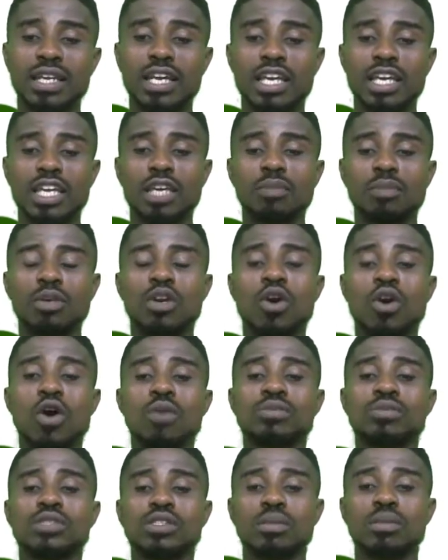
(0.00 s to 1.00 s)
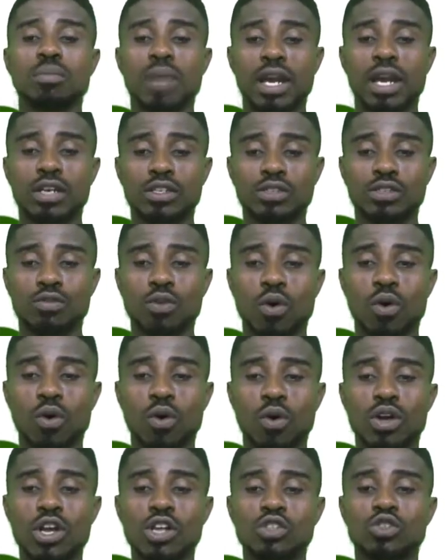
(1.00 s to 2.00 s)
it becomes minus 4.
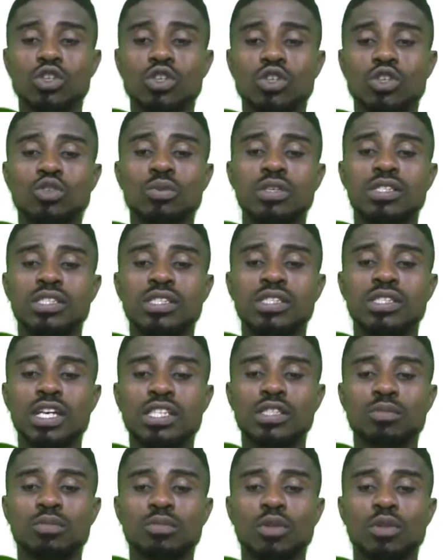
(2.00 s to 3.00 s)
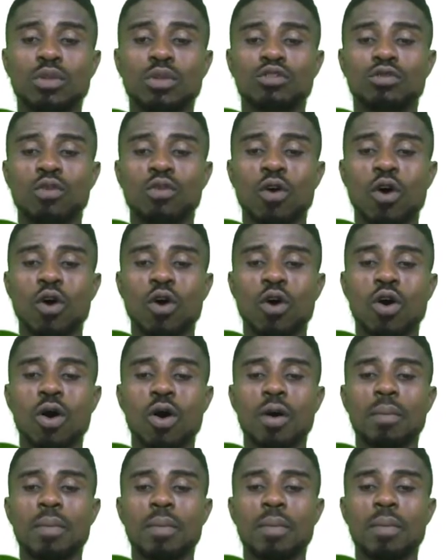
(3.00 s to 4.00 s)
So it will be 6 plus 4
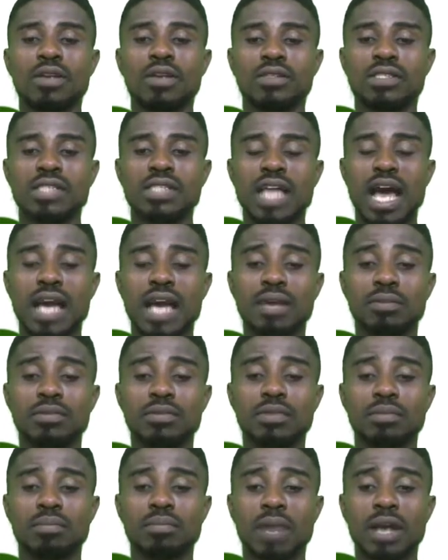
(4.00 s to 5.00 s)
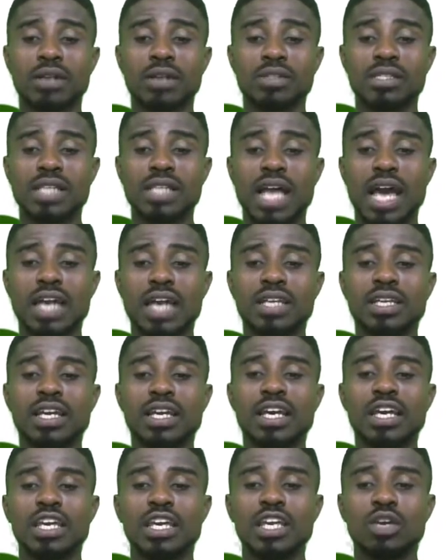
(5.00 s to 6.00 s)
minus 9
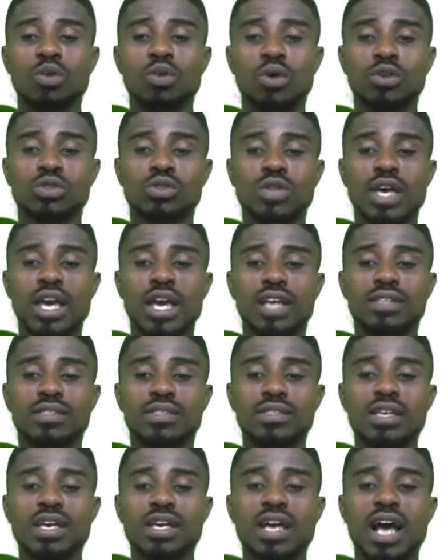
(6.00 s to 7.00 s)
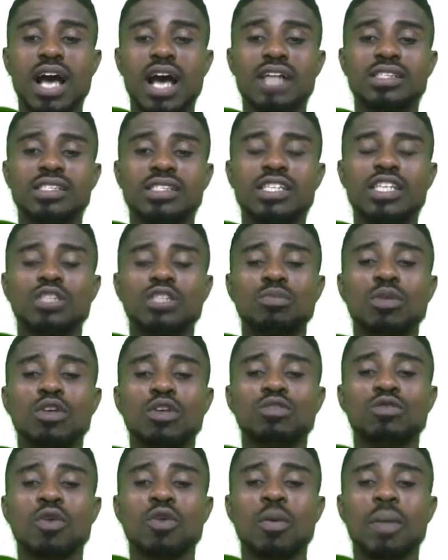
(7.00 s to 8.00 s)
equal to x. And 6 plus
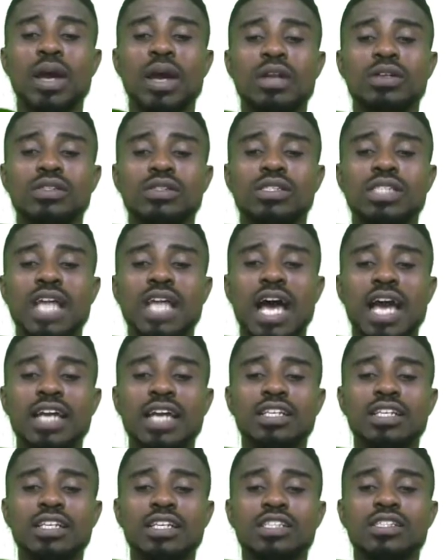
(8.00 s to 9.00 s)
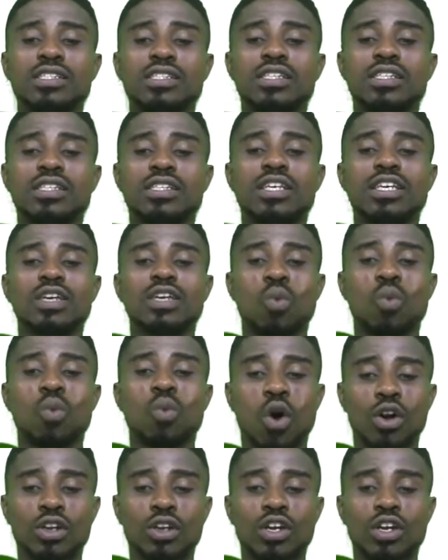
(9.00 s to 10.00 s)
4 minus 9 is
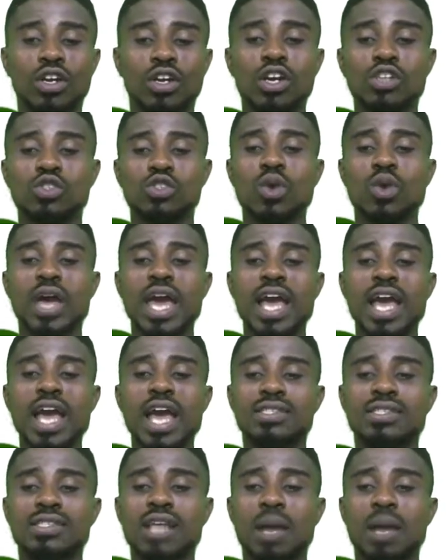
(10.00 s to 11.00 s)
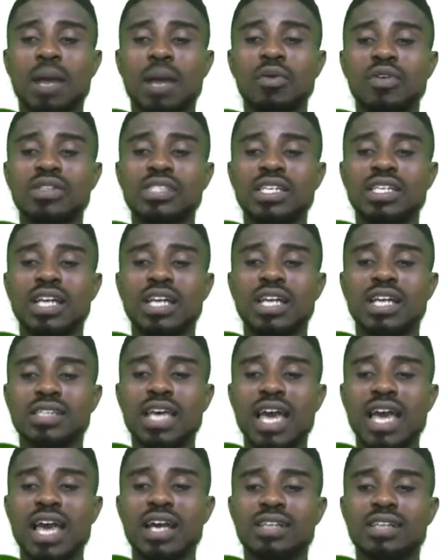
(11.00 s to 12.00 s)
1. So x can be written as
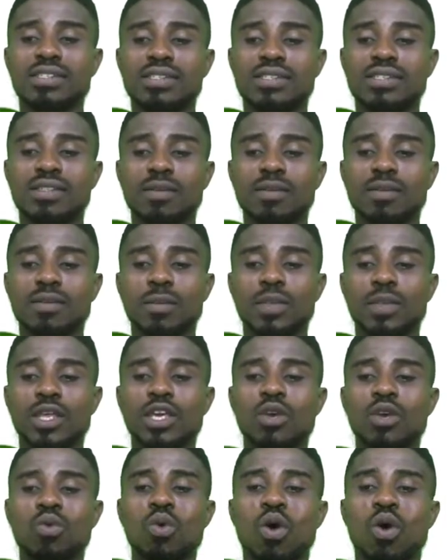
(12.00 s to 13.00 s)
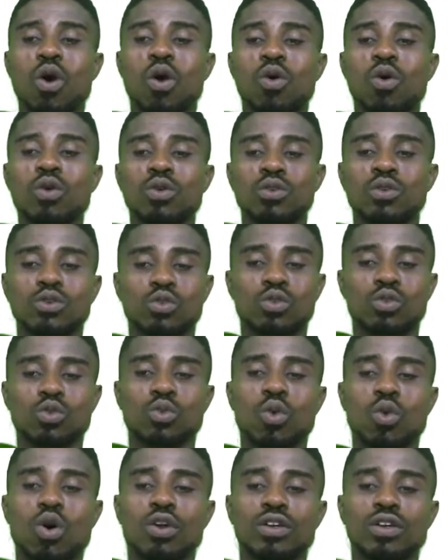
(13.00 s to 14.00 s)
x equal to
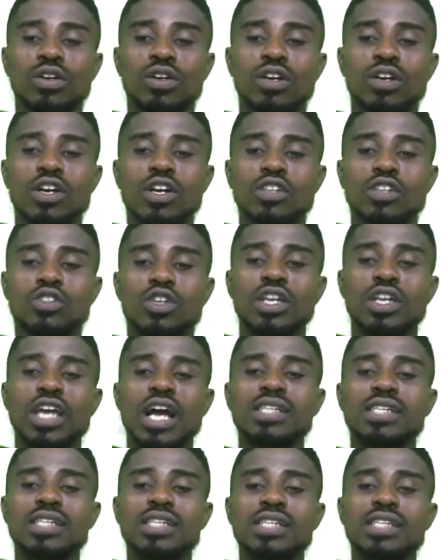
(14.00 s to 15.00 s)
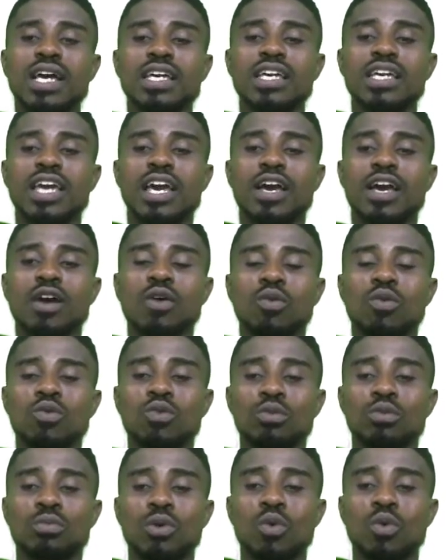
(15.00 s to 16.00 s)
1. So the answer here will
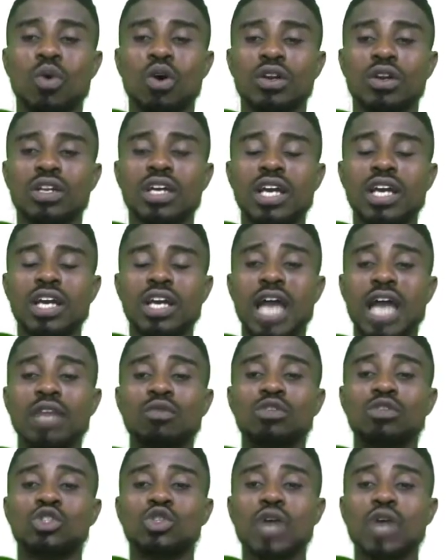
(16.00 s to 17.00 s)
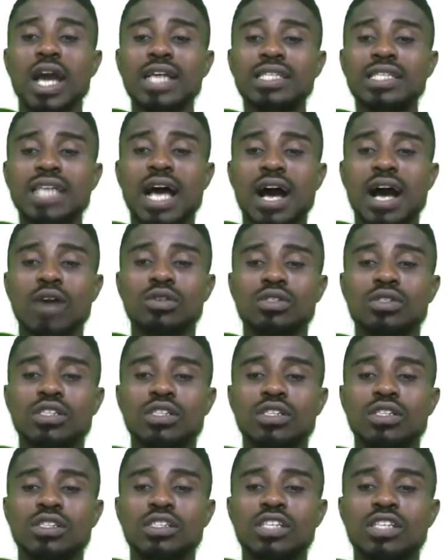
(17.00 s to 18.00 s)
be 1. And if we try it out,
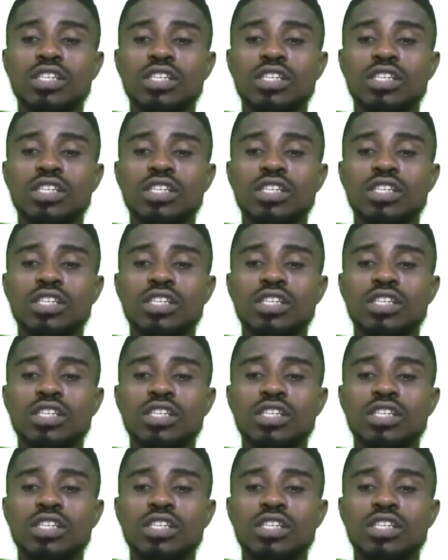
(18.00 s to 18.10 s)
6